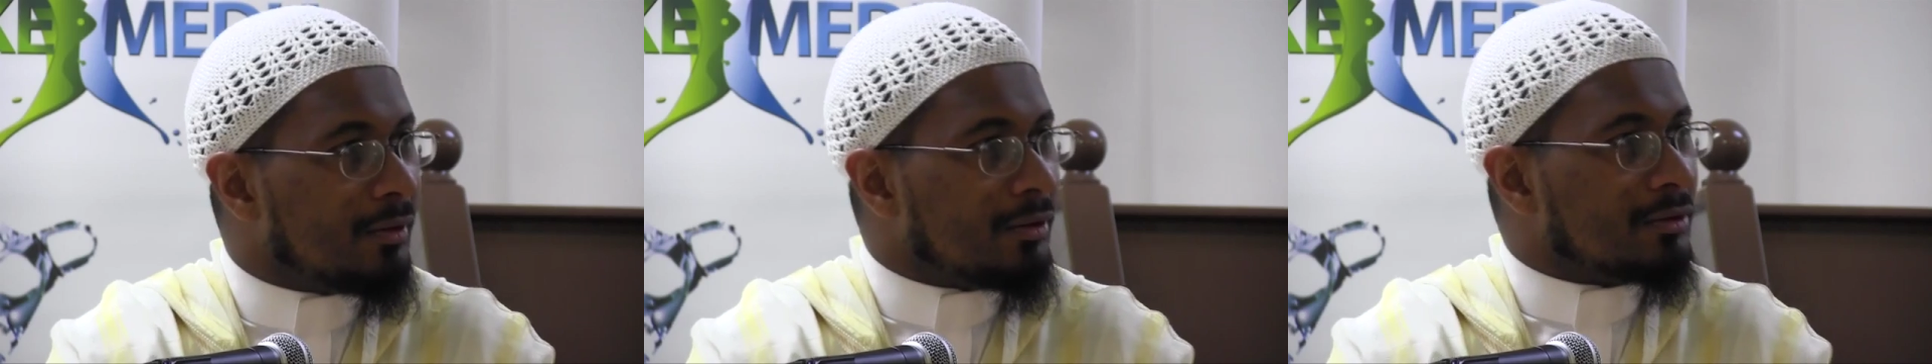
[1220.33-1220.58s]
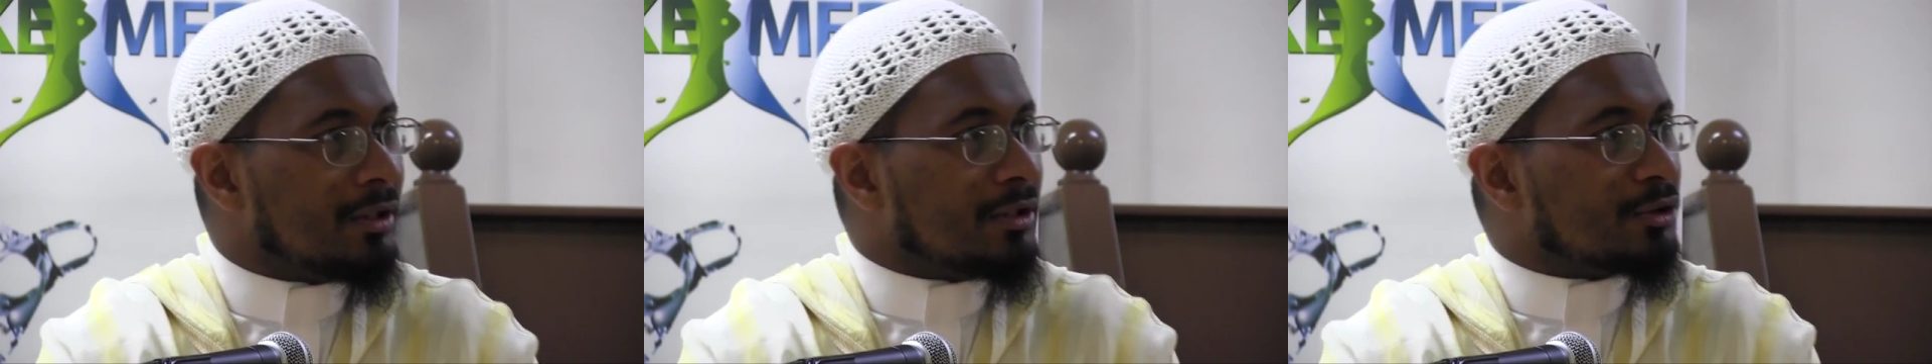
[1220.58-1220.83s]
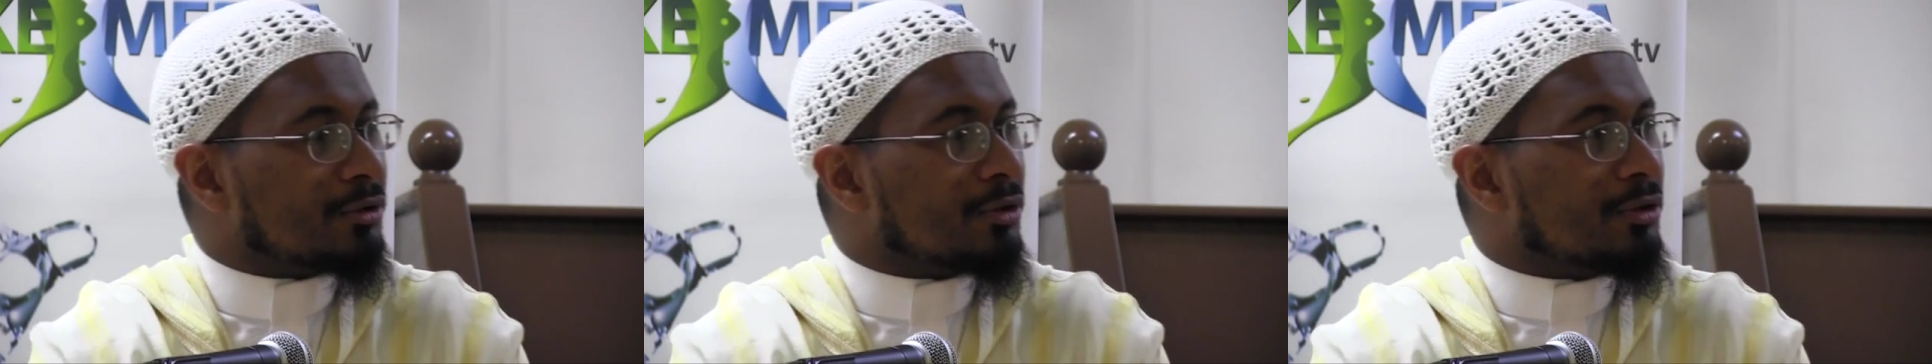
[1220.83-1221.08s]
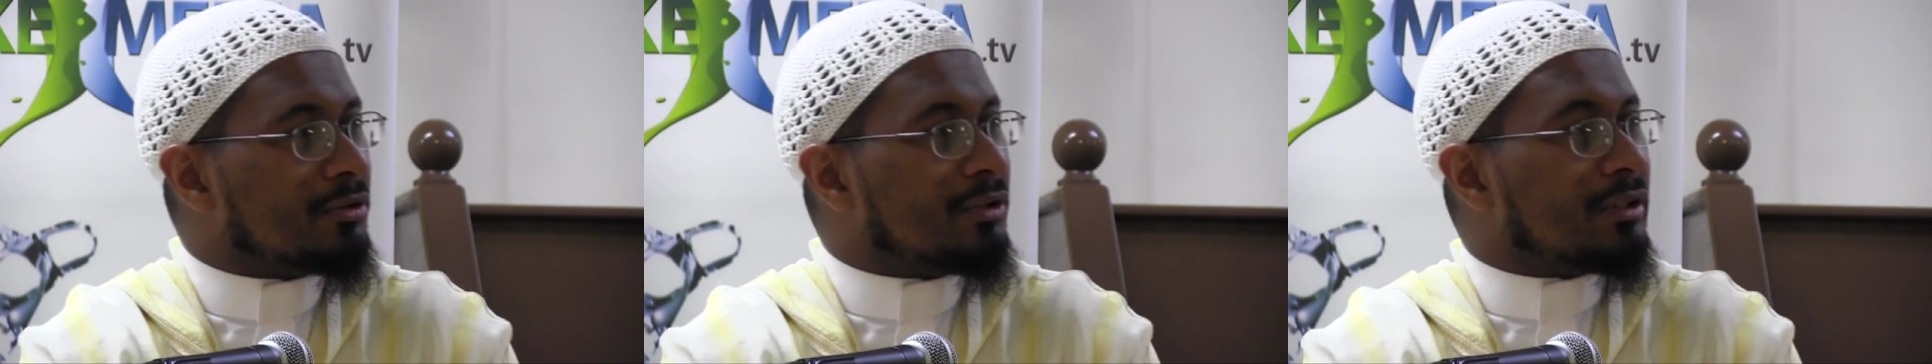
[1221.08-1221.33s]
He takes your
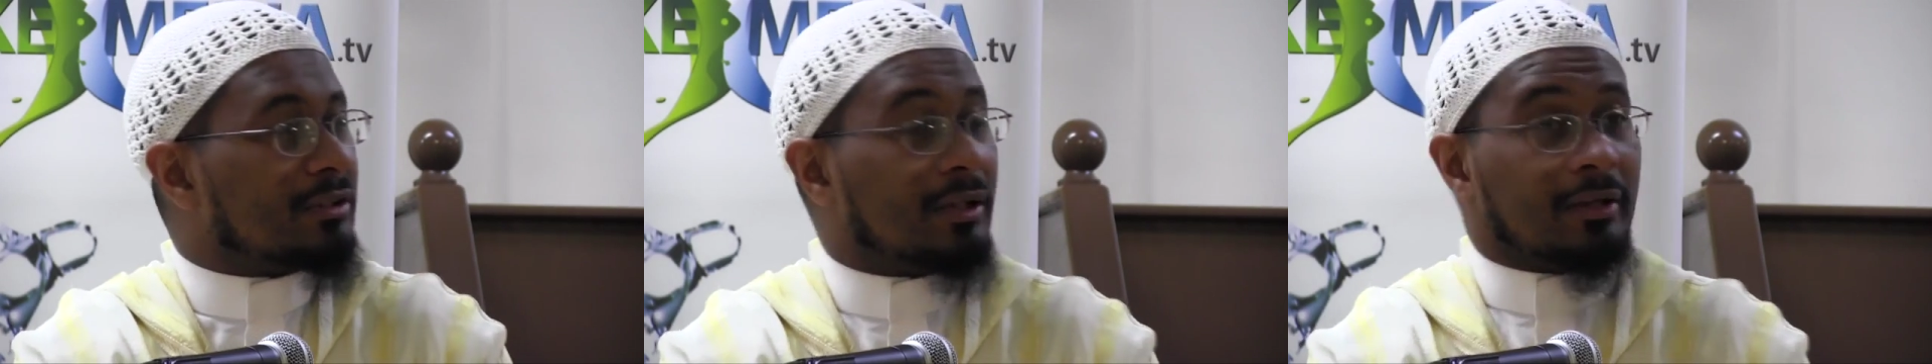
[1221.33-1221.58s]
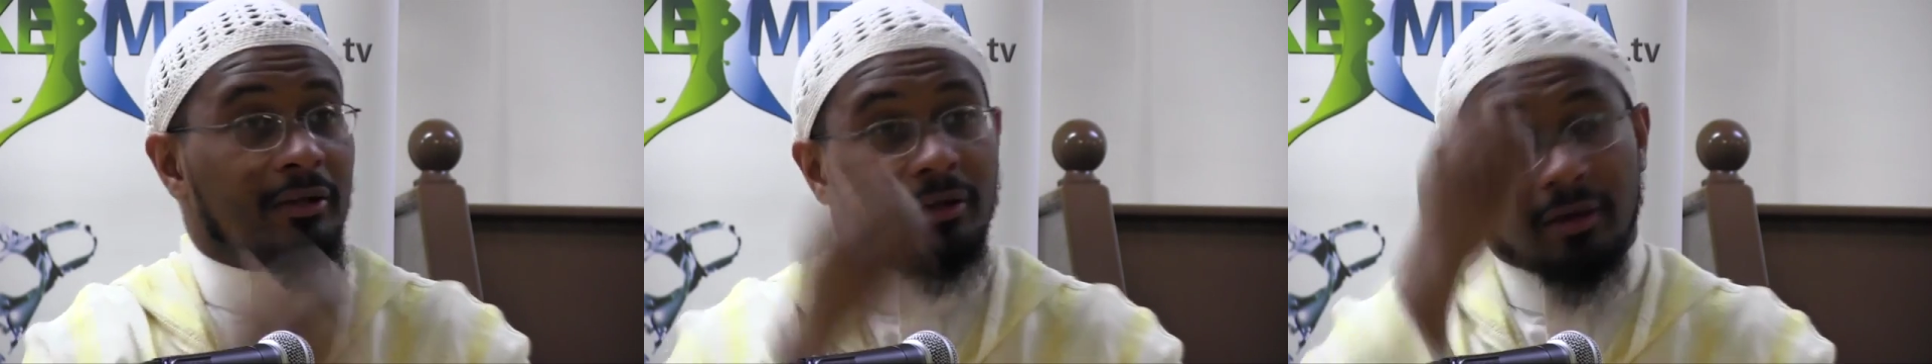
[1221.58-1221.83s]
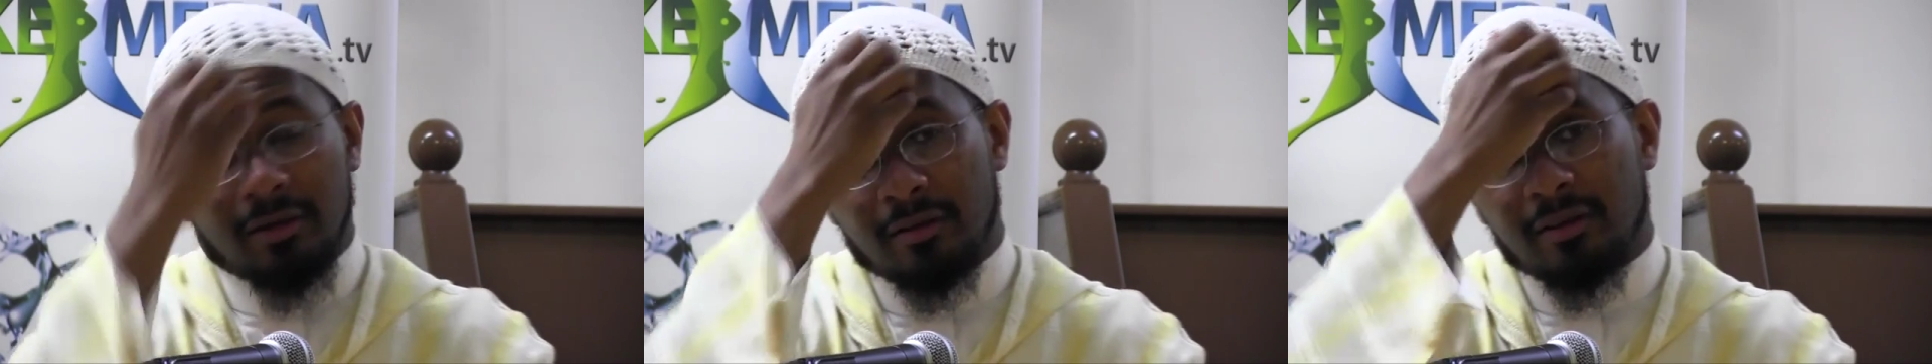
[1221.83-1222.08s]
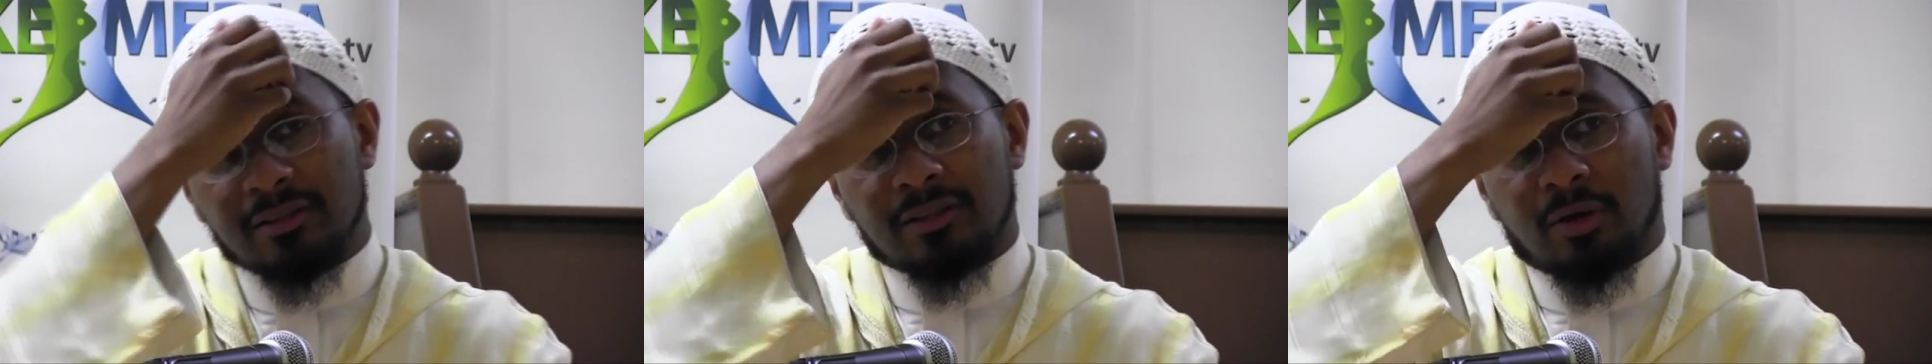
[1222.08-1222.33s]
good deeds. Like
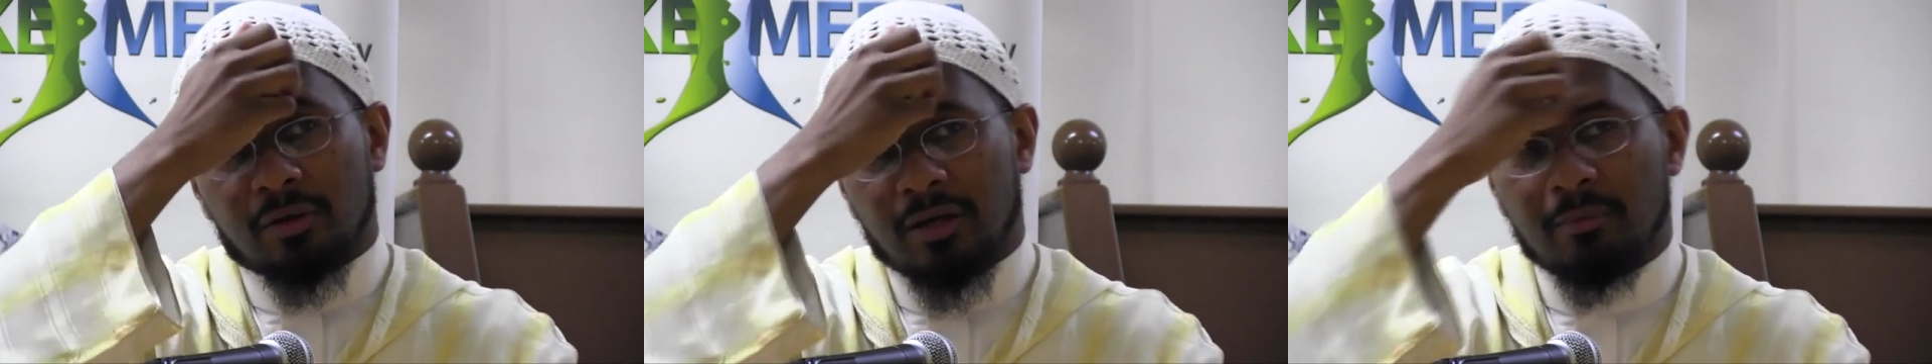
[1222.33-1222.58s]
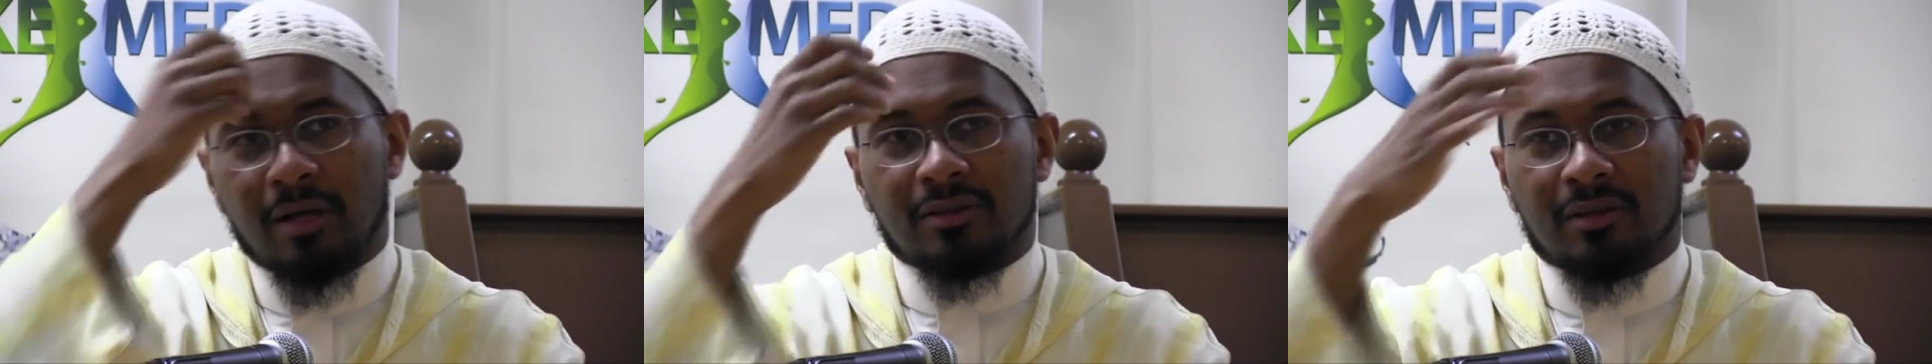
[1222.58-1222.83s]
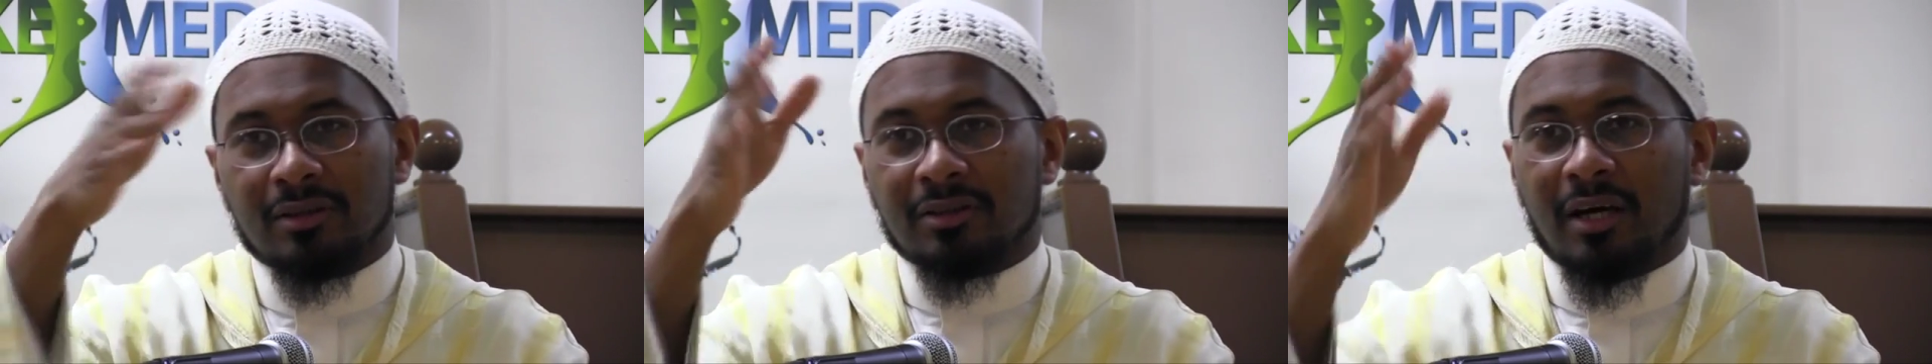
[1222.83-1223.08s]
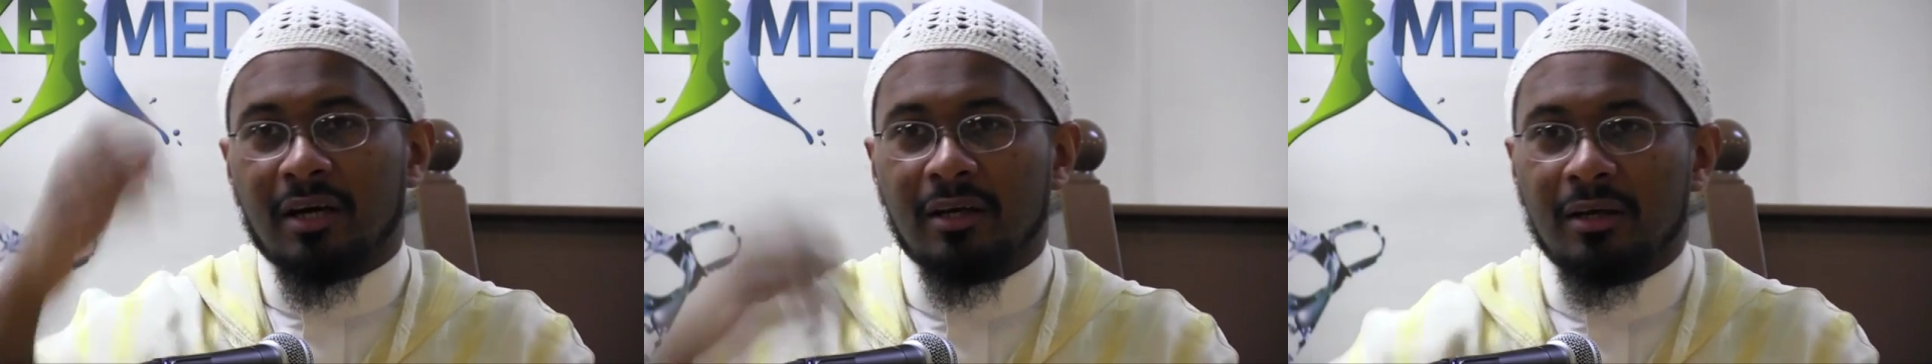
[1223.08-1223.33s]
and this. Okay, imagine this
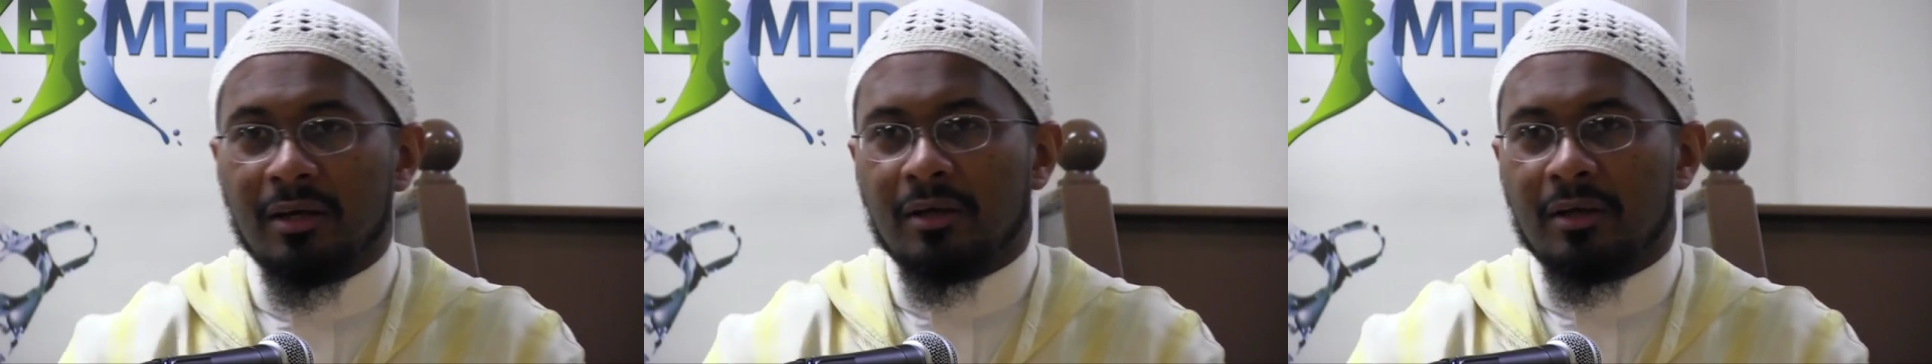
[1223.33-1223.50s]
guy.